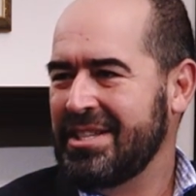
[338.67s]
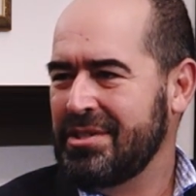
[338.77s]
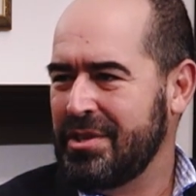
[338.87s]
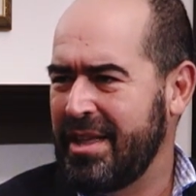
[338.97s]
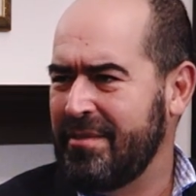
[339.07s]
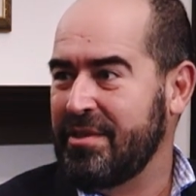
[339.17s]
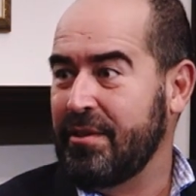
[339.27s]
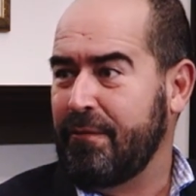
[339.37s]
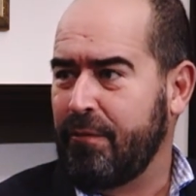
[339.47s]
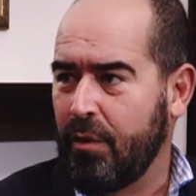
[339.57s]
So they have
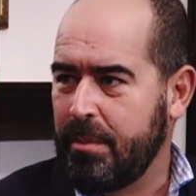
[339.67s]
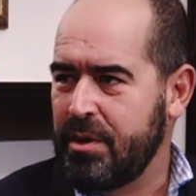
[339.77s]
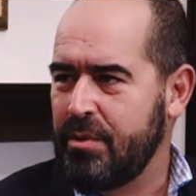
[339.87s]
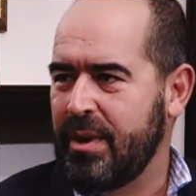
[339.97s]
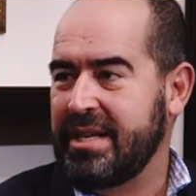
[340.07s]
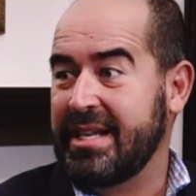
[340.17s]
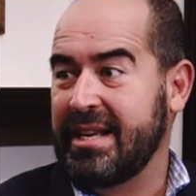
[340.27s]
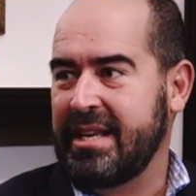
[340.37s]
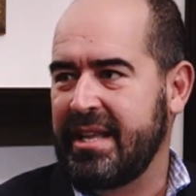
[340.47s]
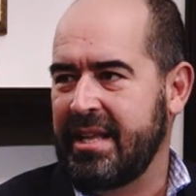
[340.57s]
to form a new
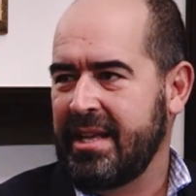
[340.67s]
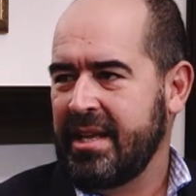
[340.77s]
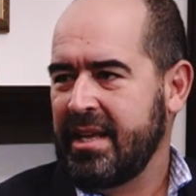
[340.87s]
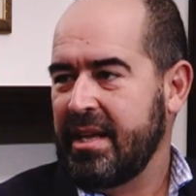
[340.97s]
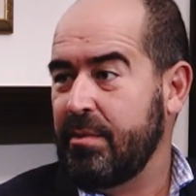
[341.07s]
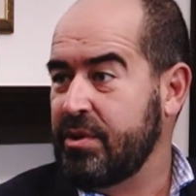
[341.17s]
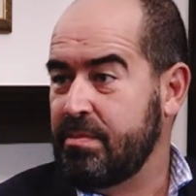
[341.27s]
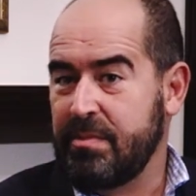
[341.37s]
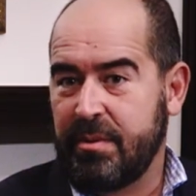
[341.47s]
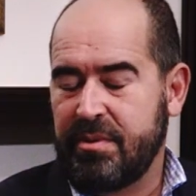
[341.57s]
identity,
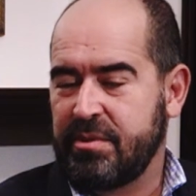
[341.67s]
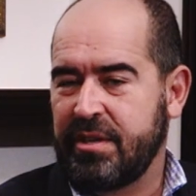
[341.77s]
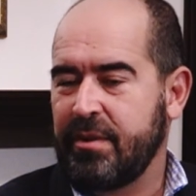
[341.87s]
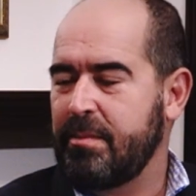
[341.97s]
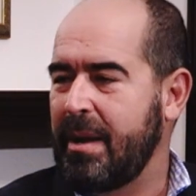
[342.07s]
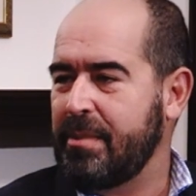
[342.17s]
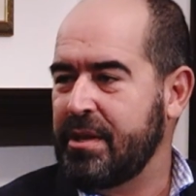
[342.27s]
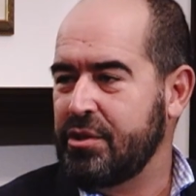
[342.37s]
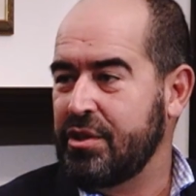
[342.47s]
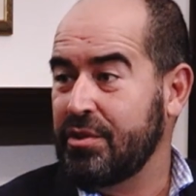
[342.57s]
which the civilian
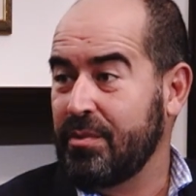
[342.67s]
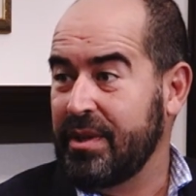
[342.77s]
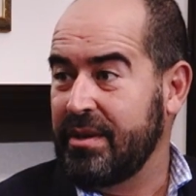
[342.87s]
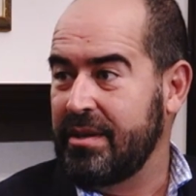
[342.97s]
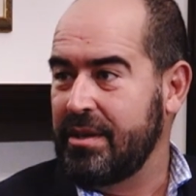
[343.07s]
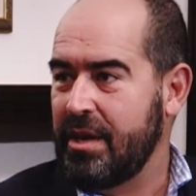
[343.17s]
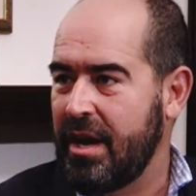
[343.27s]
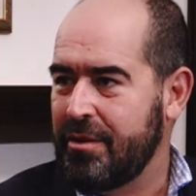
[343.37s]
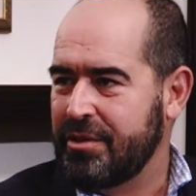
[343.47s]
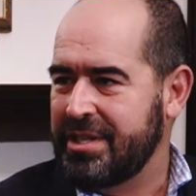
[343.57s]
population doesn't really
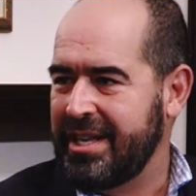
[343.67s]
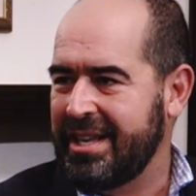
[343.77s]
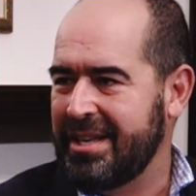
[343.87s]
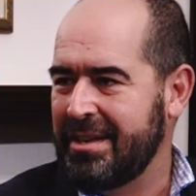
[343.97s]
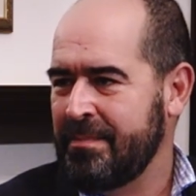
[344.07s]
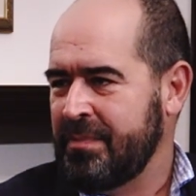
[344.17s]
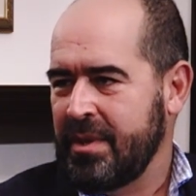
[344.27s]
understand.